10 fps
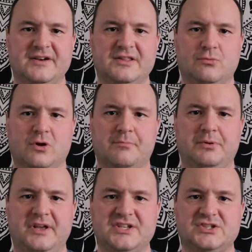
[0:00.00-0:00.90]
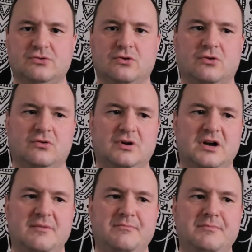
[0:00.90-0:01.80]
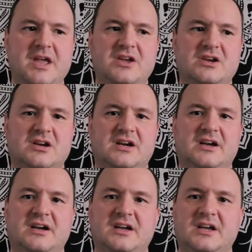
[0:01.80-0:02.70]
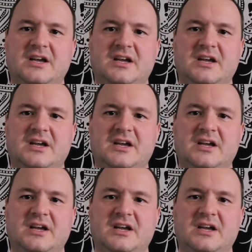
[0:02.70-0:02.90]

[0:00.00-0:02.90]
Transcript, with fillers: fun in the workplace or uh, make uh,